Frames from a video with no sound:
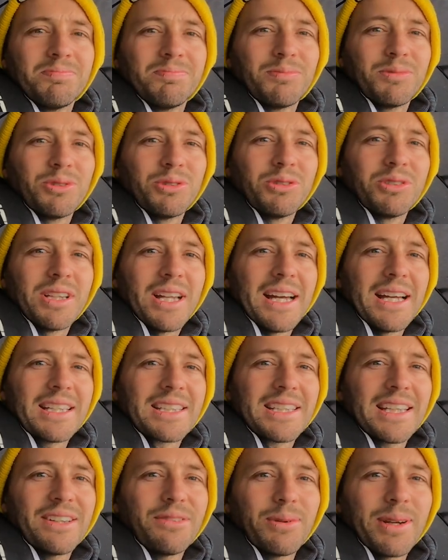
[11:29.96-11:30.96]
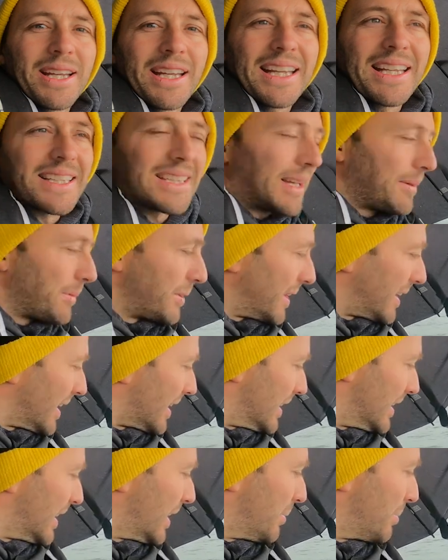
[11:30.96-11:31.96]
we'll see if we can get something
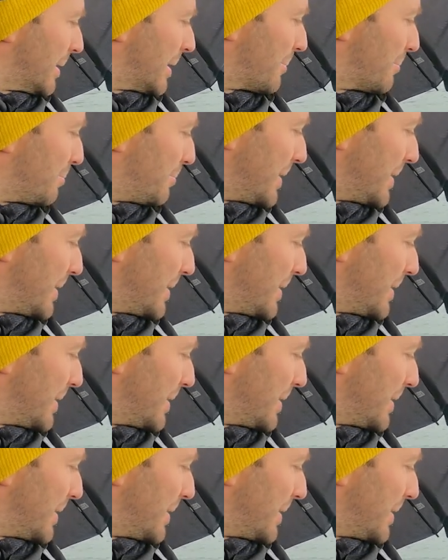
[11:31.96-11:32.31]
a little bit